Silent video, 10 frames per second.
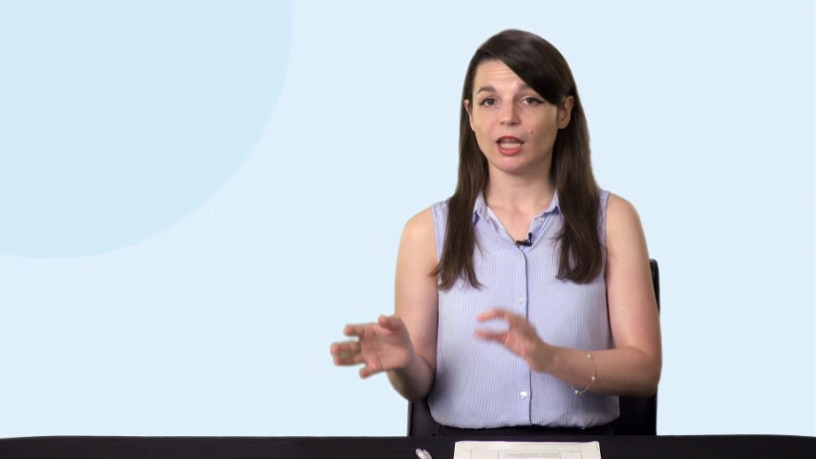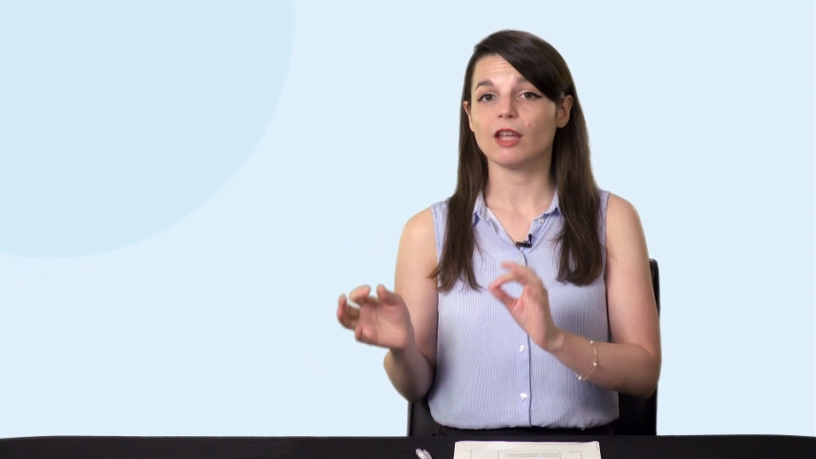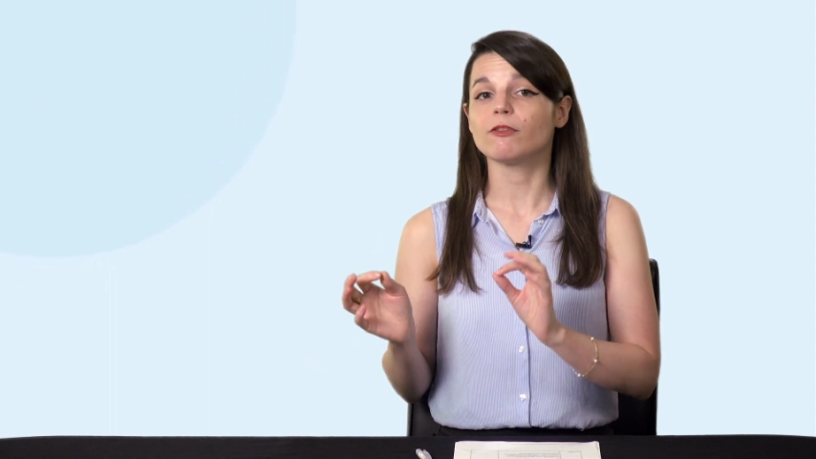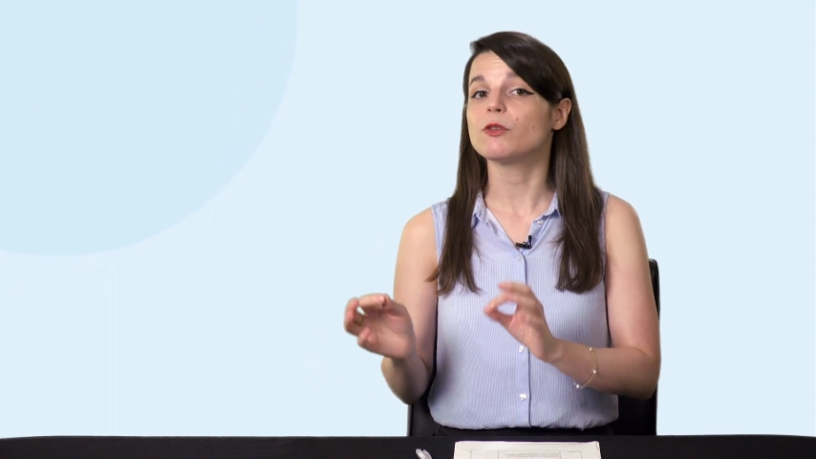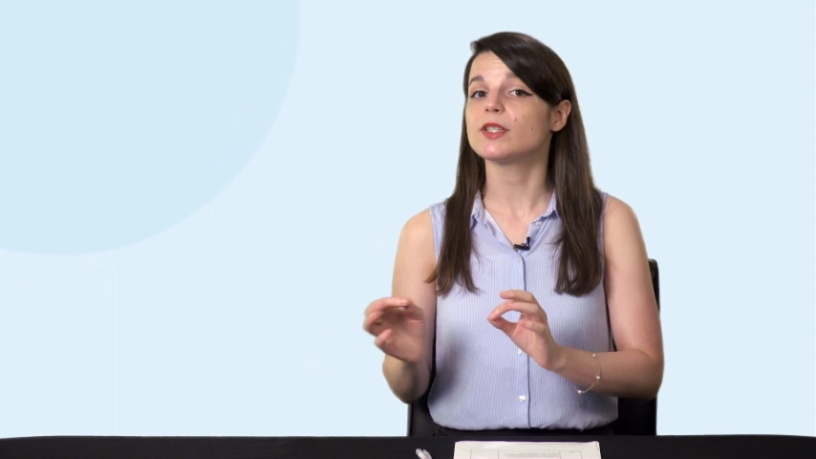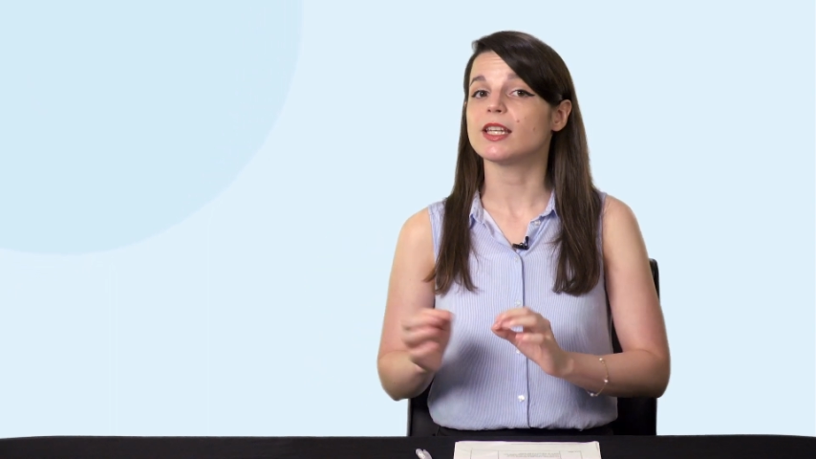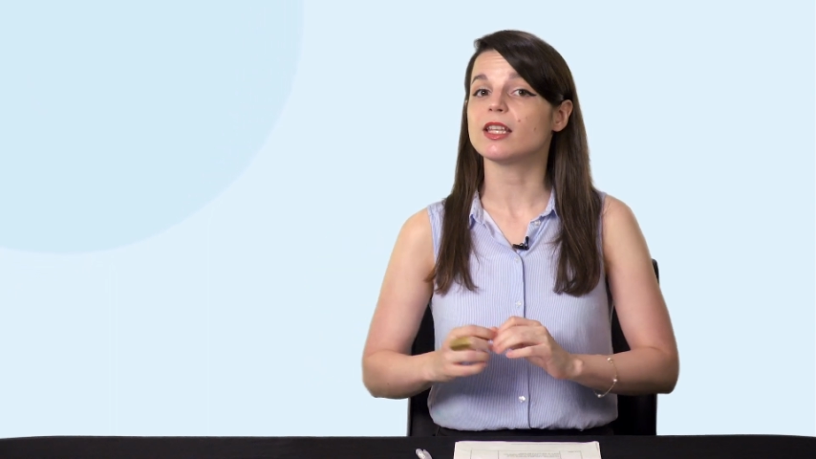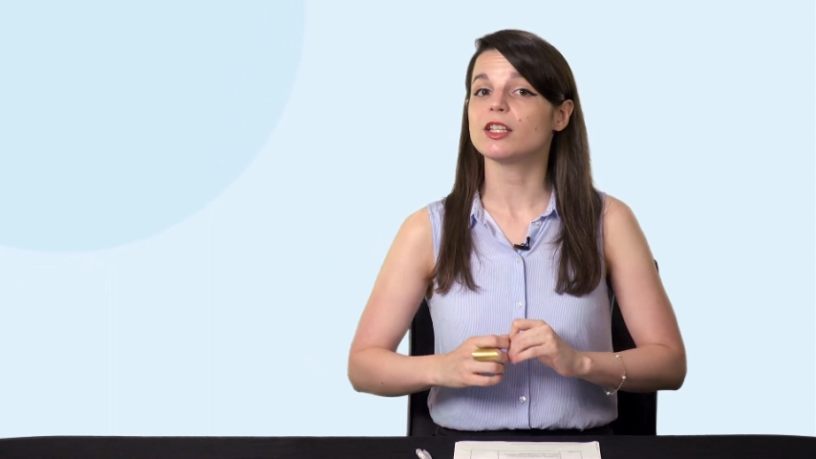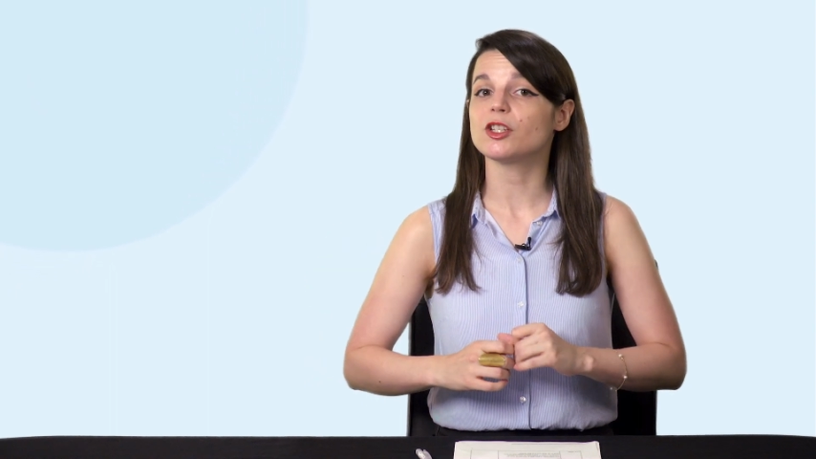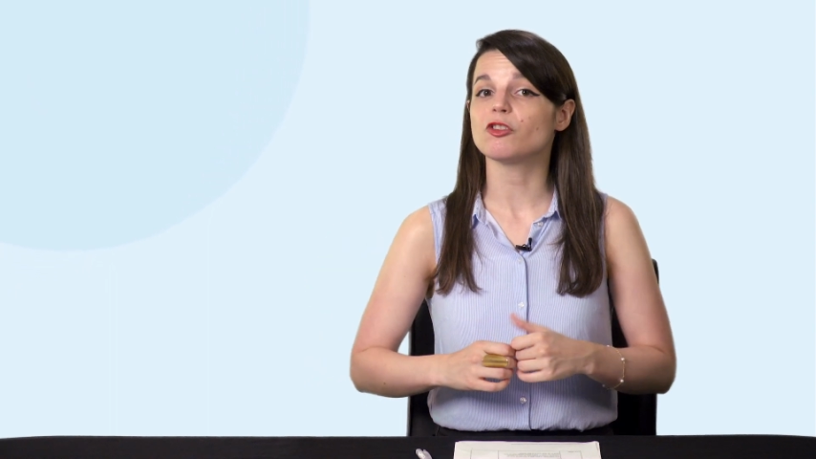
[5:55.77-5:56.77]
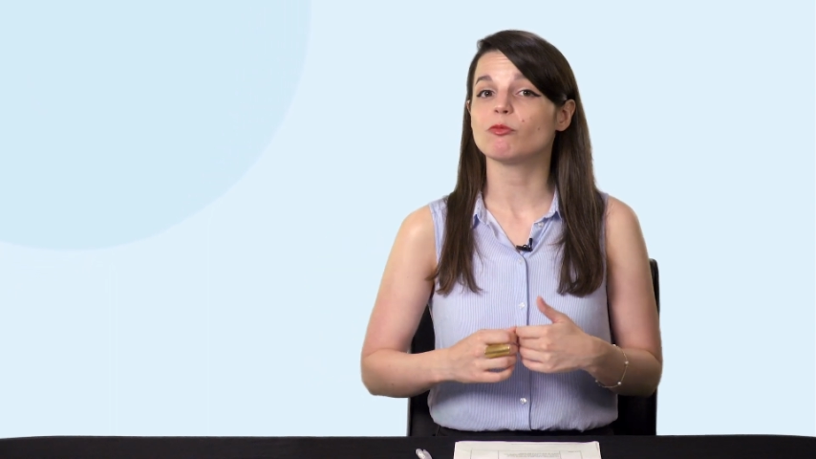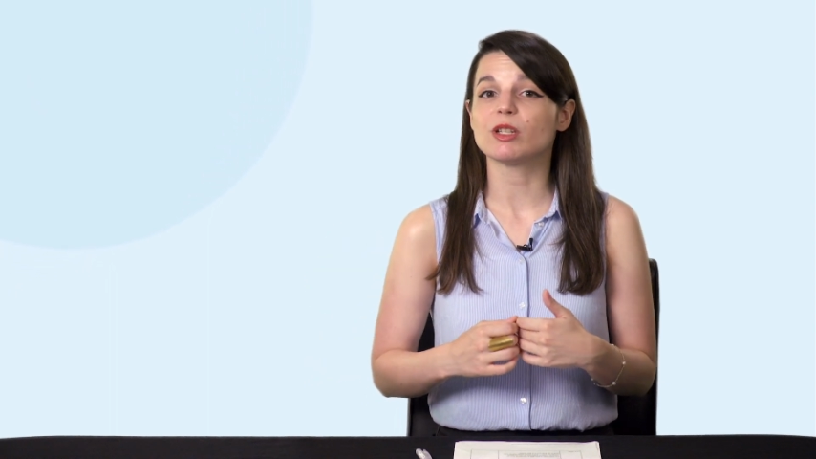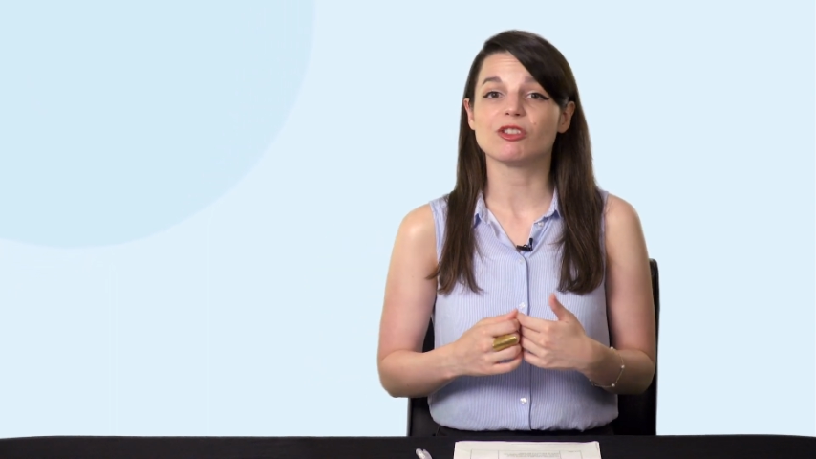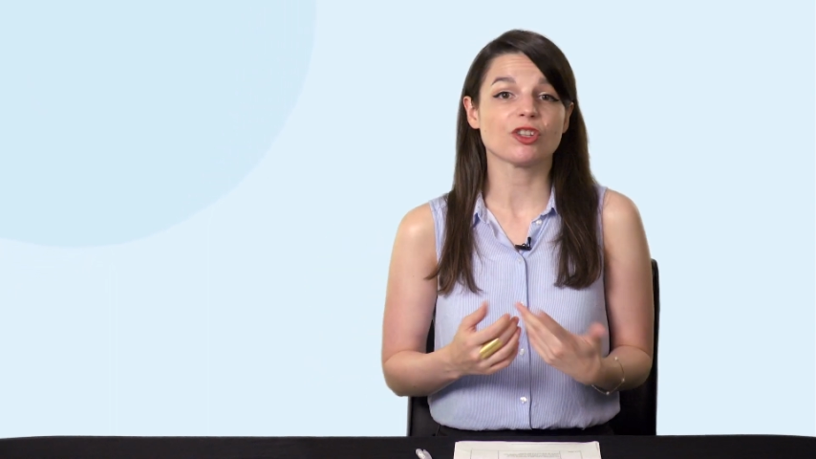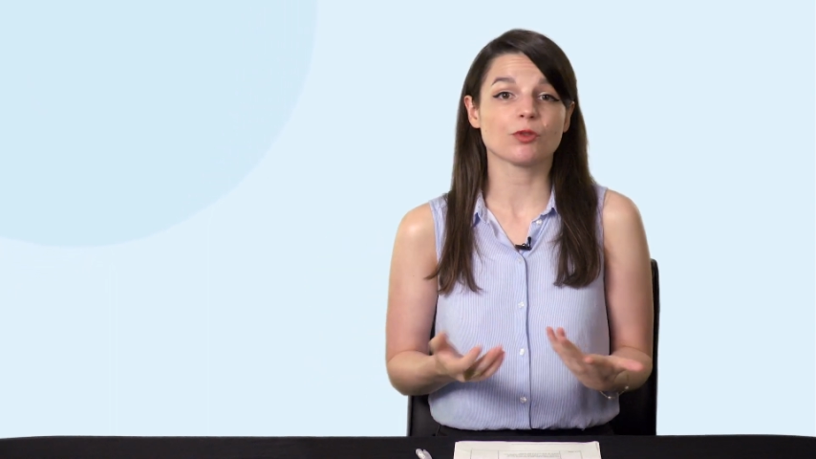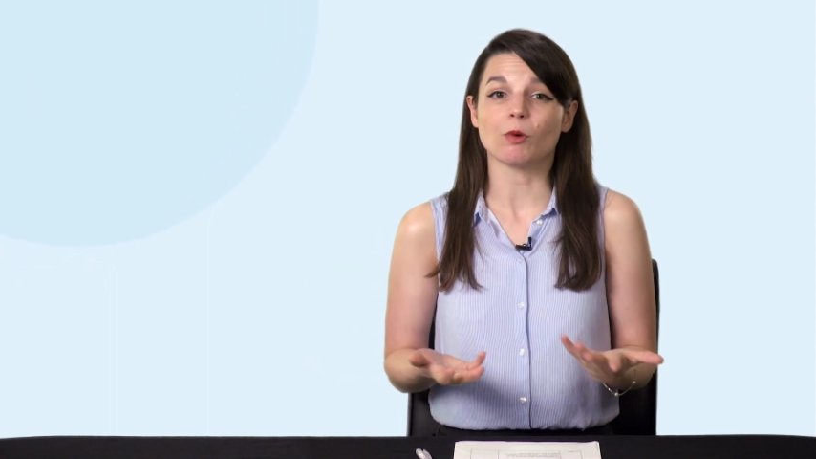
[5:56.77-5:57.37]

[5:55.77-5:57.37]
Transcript: If you see that you've been just